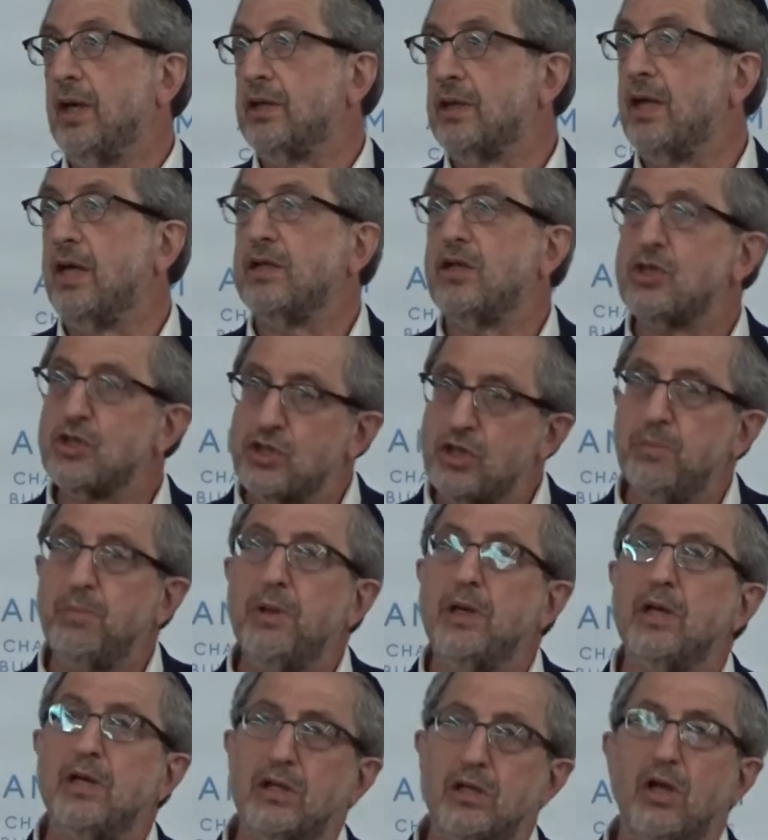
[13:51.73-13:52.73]
That now there should
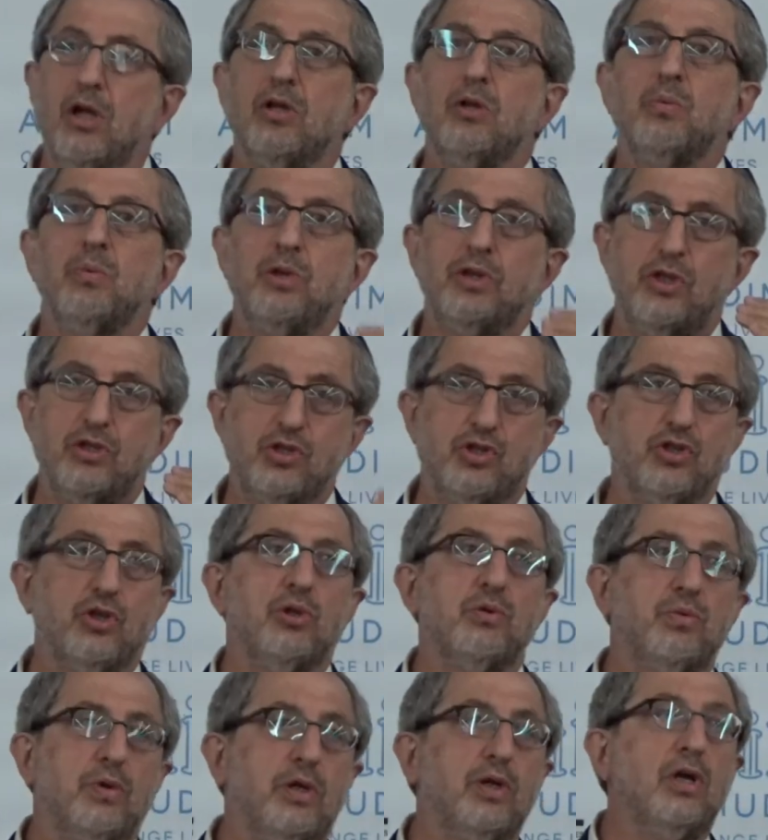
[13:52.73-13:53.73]
be an adult with the
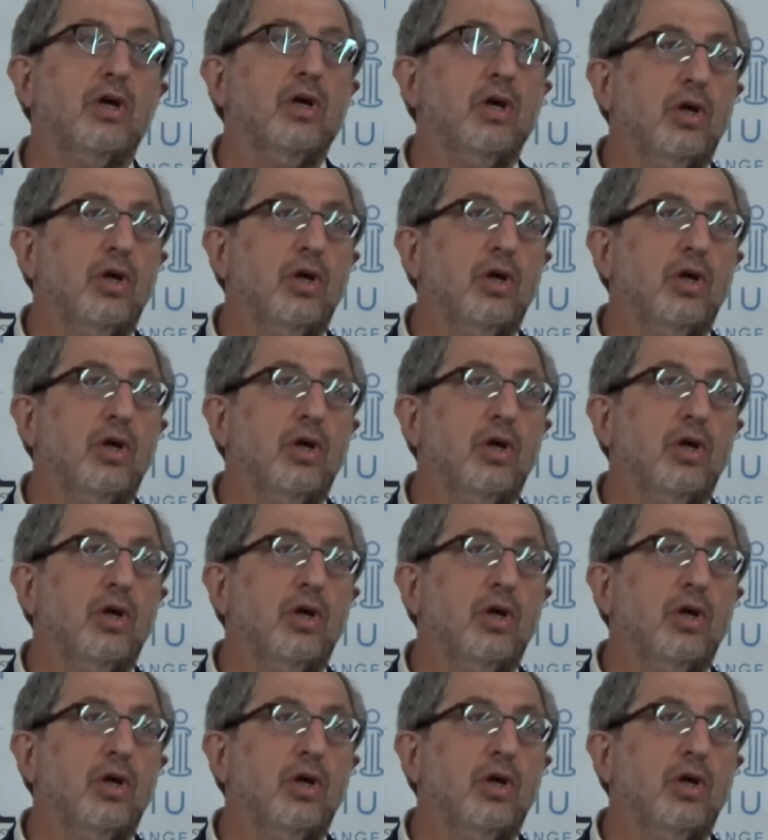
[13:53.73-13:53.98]
children,